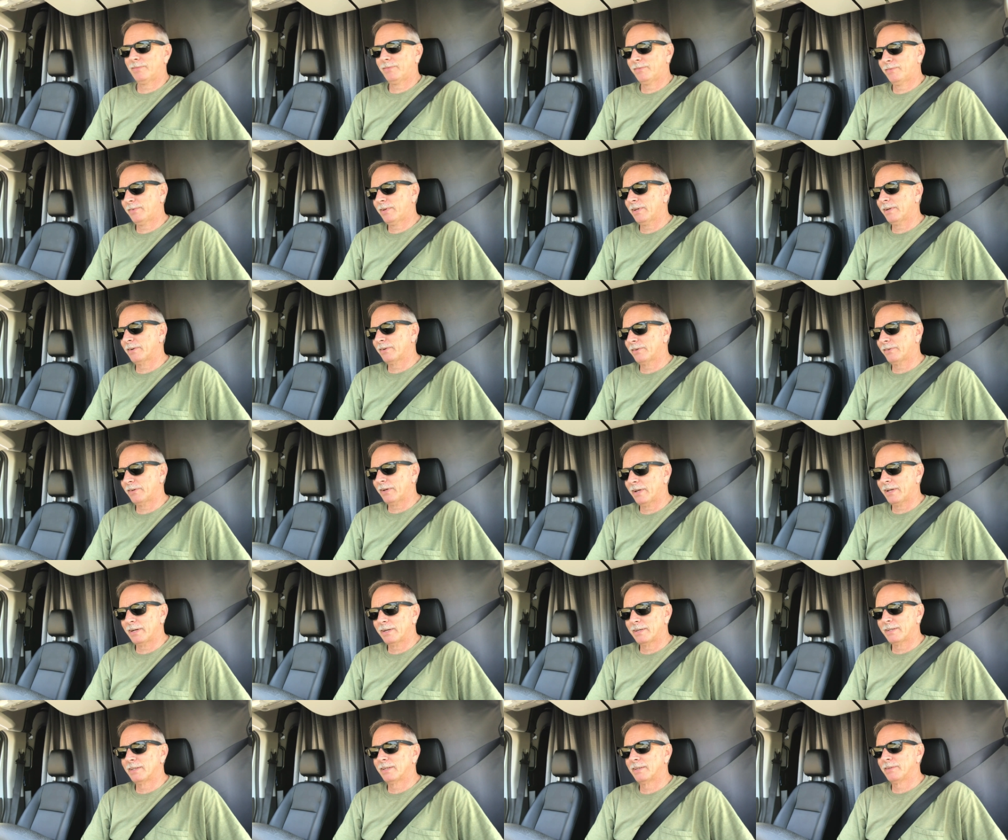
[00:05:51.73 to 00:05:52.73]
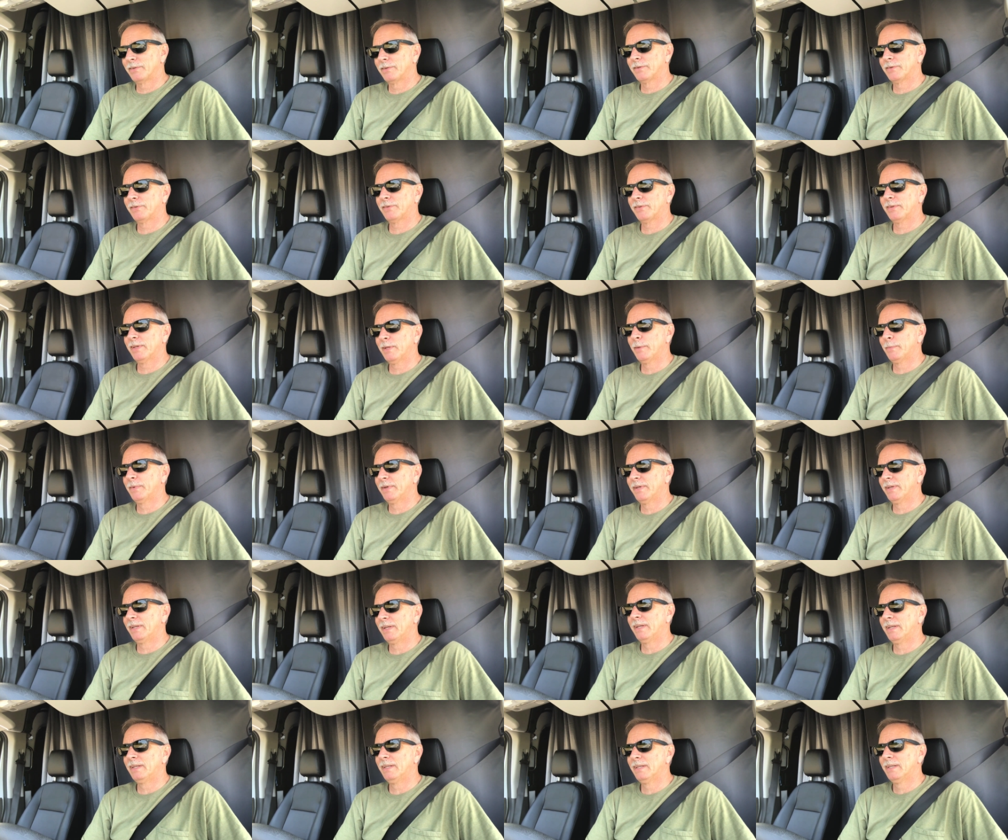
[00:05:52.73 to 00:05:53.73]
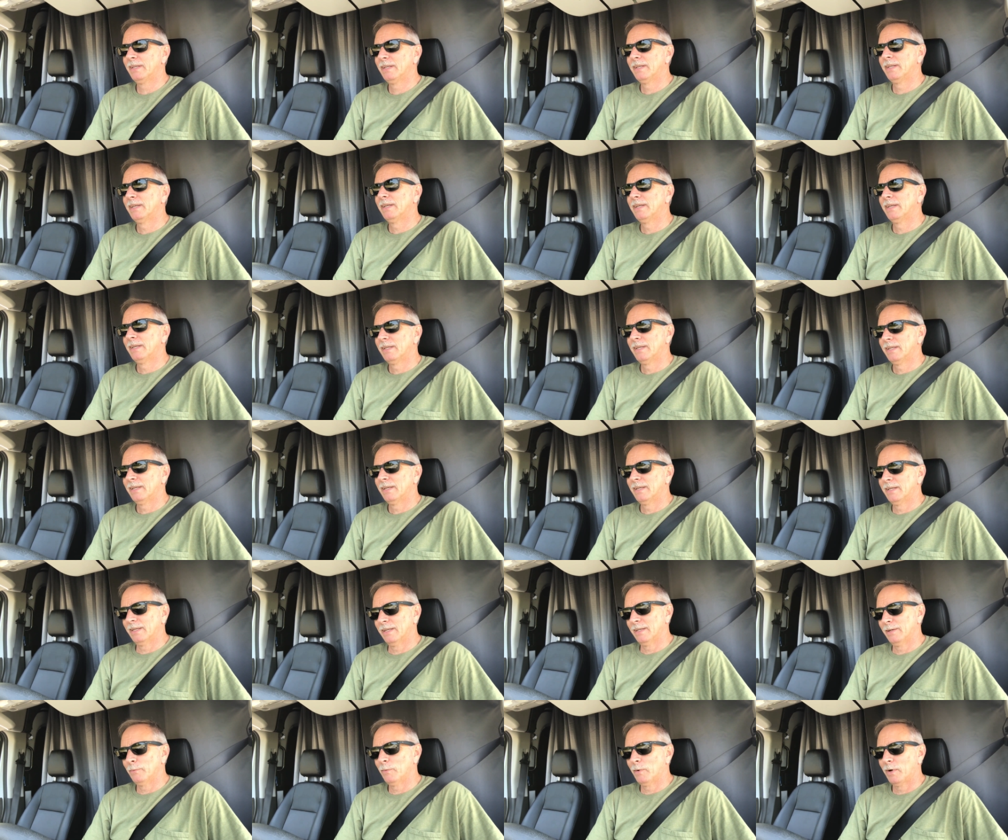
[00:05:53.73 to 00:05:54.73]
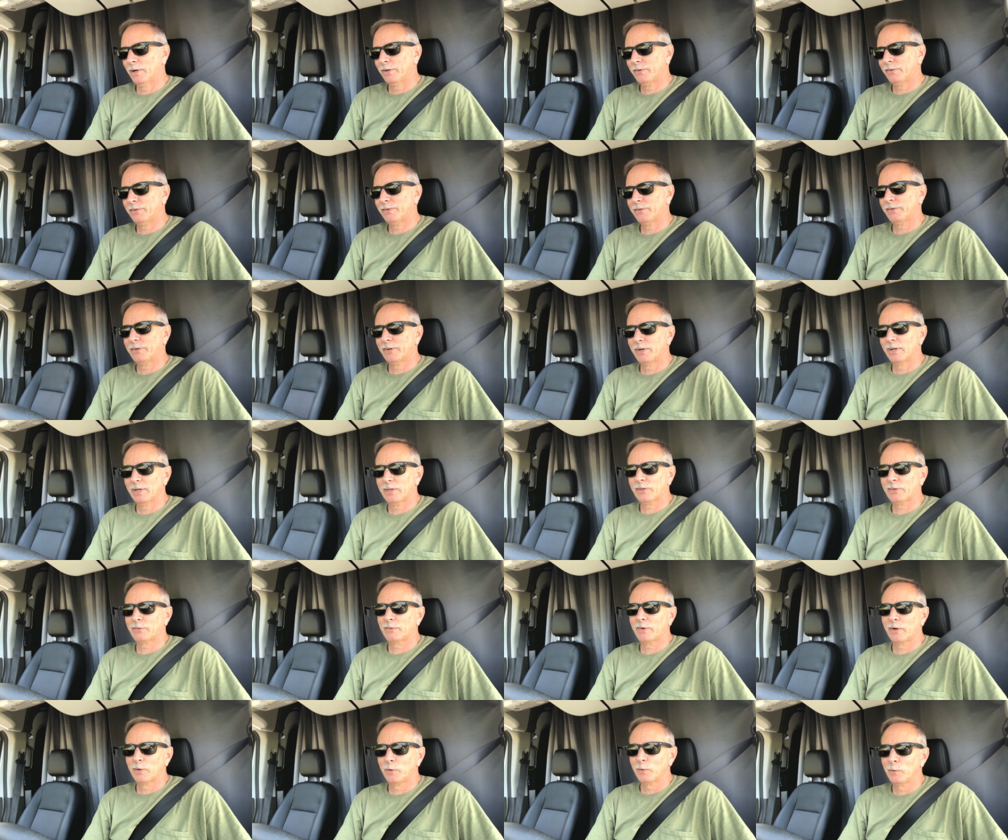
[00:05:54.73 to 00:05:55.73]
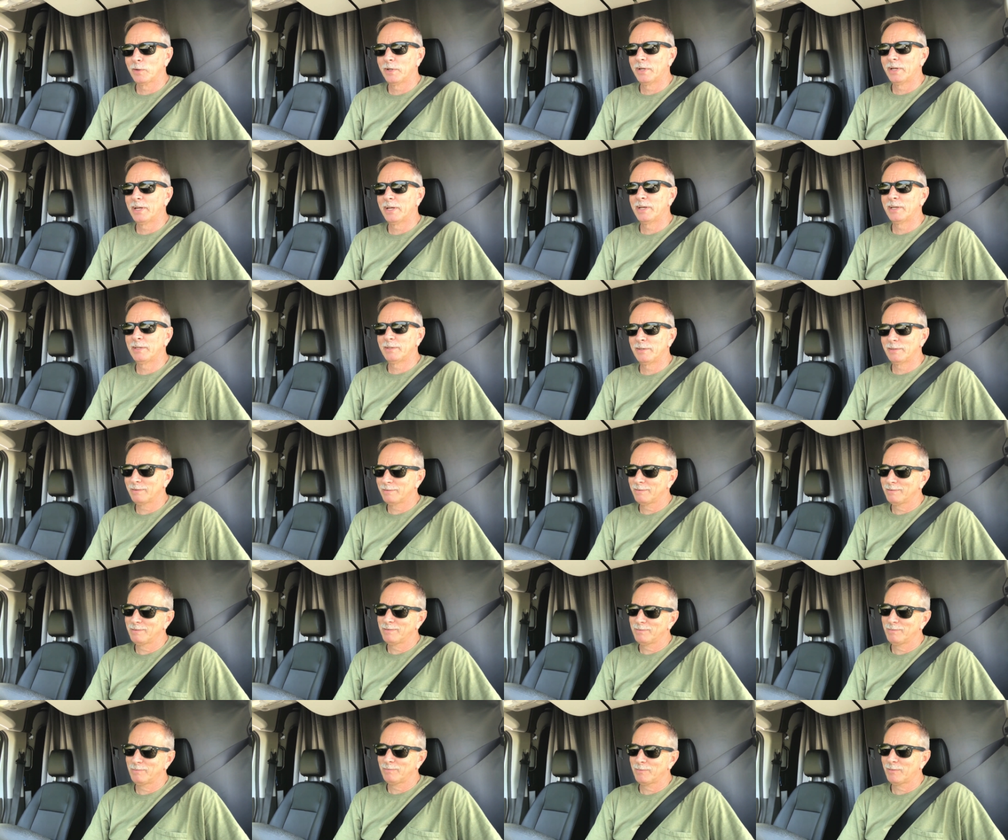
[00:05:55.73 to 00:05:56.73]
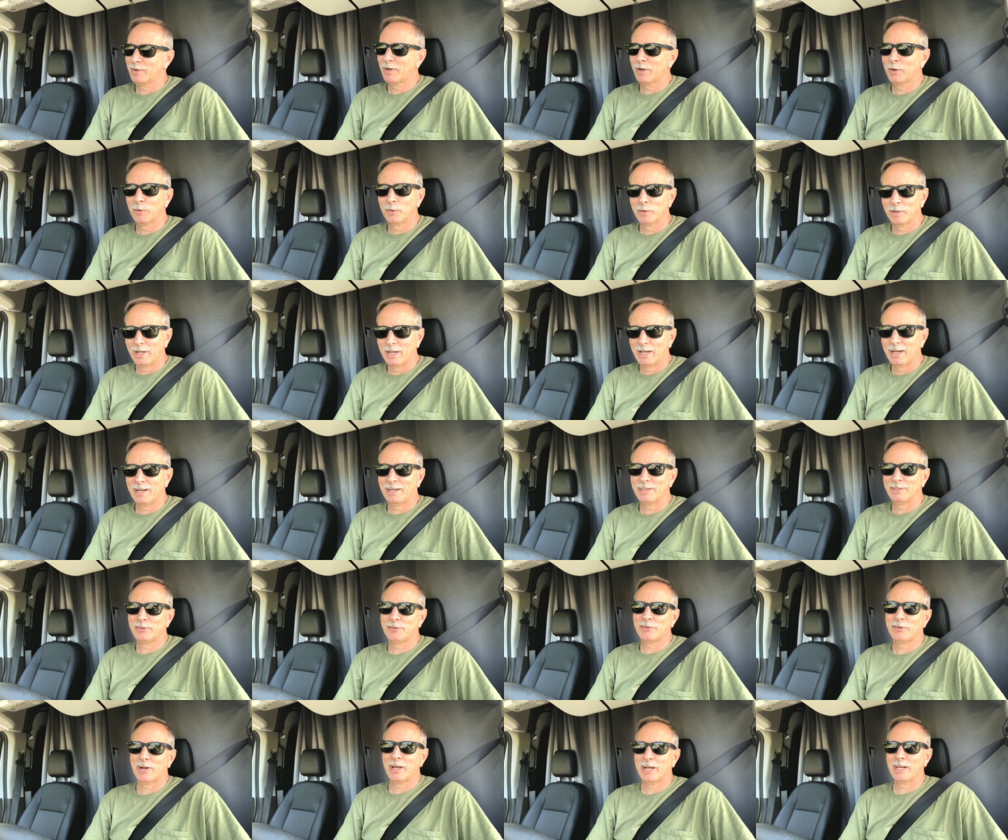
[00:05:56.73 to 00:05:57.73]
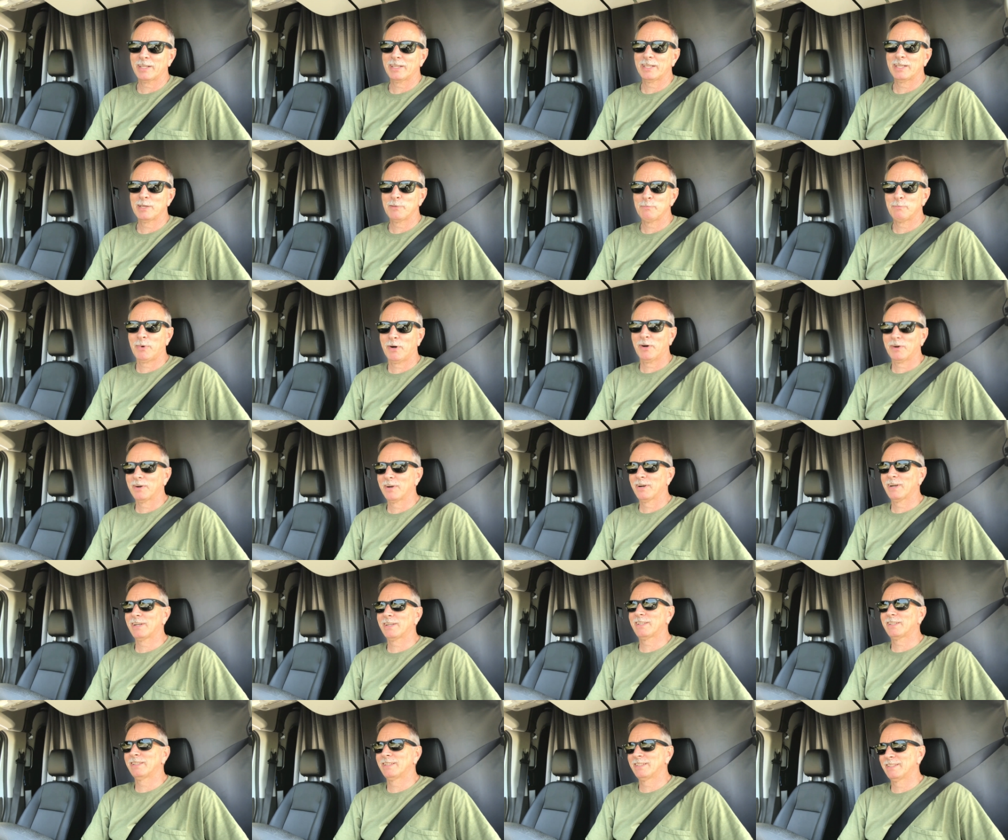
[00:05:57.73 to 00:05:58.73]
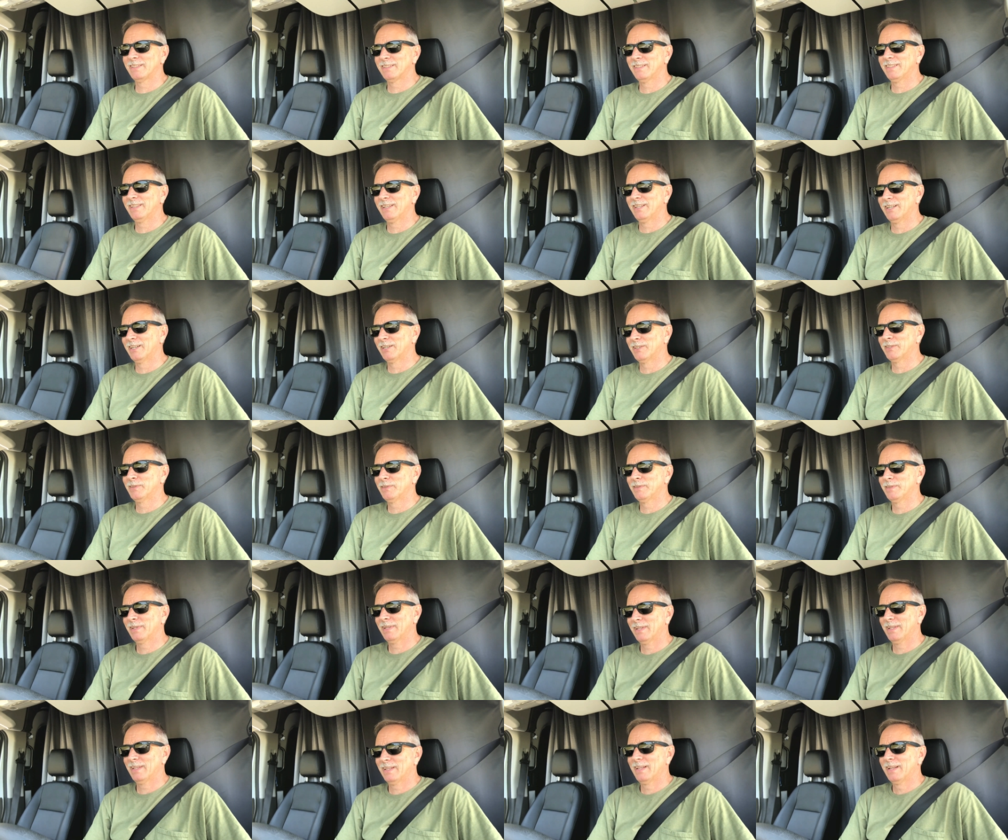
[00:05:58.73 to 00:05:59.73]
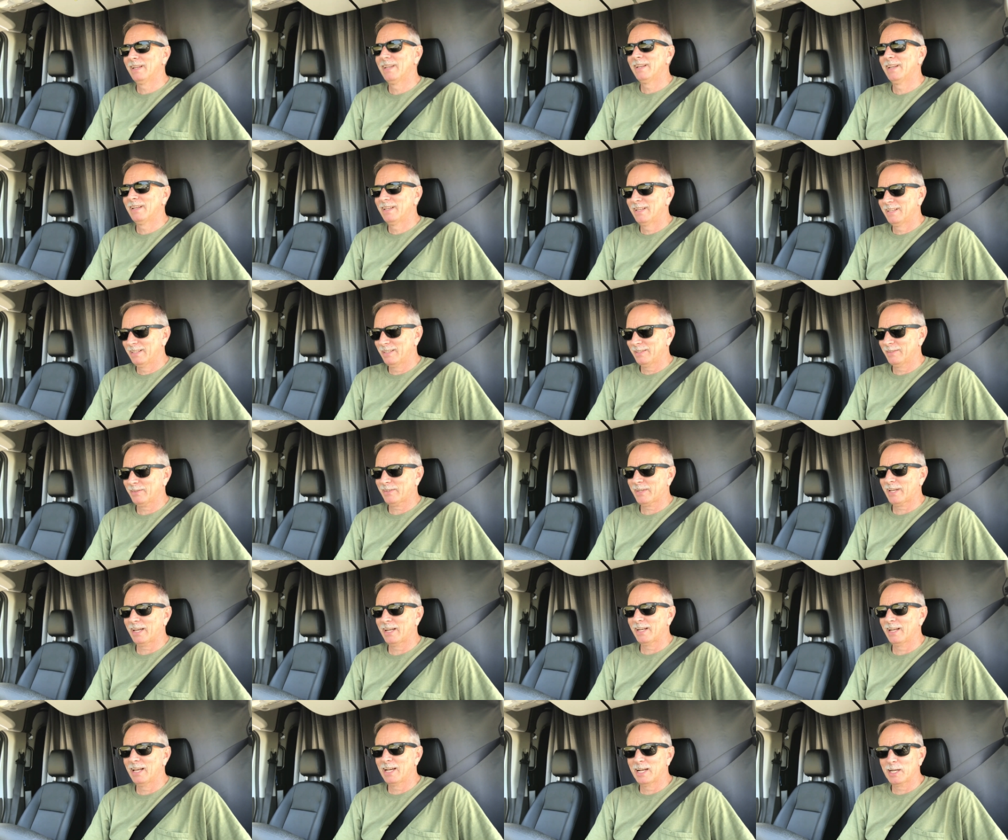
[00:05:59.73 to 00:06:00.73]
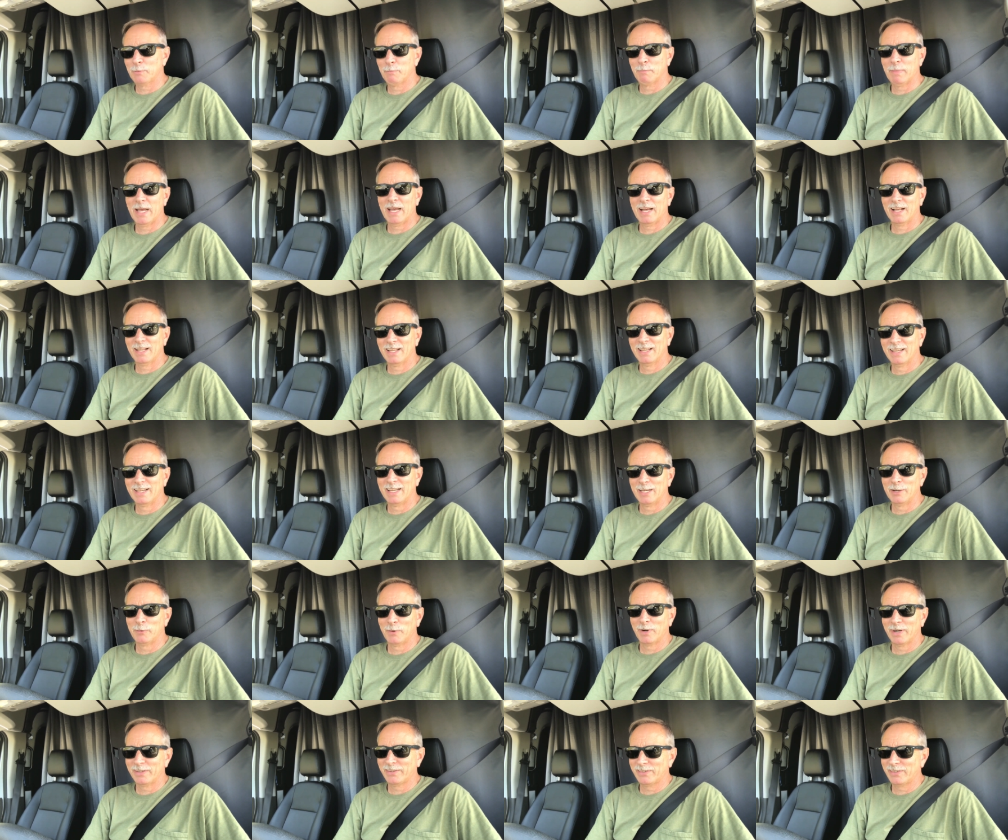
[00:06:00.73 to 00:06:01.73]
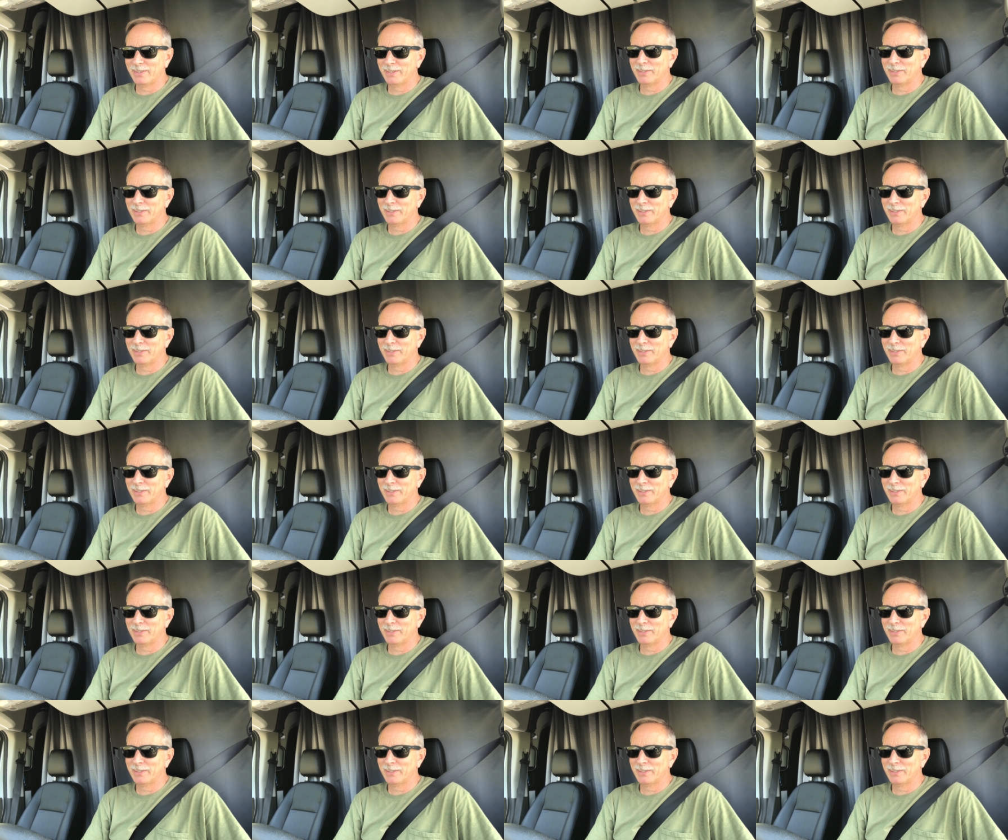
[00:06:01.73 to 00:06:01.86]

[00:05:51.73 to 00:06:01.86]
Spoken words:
chitter chatter on the CB, and watch the trucks roll in and roll out and try to get parked. And you know, it's kind of like a ballet watching